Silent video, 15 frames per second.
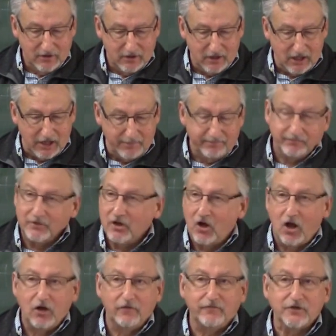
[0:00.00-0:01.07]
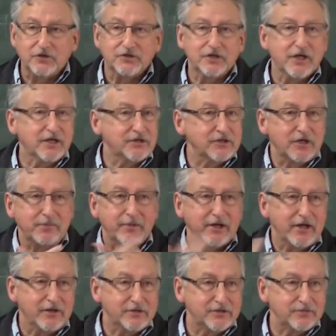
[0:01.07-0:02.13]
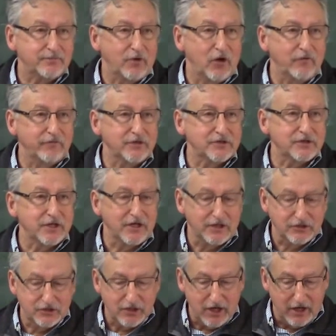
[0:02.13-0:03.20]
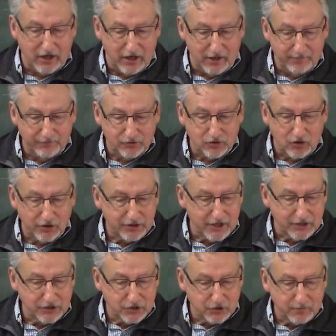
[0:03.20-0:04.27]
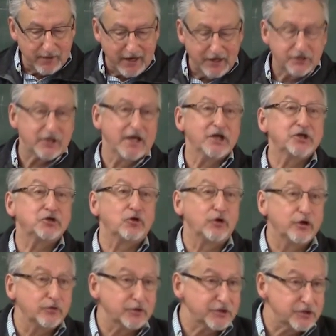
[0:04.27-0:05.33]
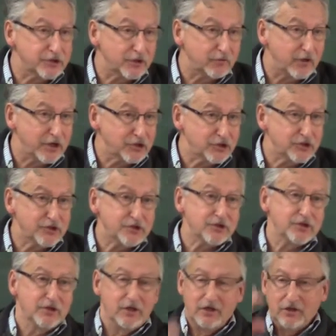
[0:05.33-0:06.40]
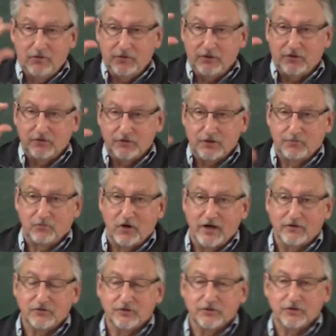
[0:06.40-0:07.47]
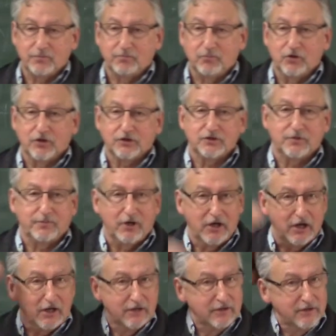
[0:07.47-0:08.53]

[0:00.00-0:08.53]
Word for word: Um, all of these things, anybody else? All these things, yeah. Um, short attention spans, editorial considerations. We don't, some writers, some books, some uh,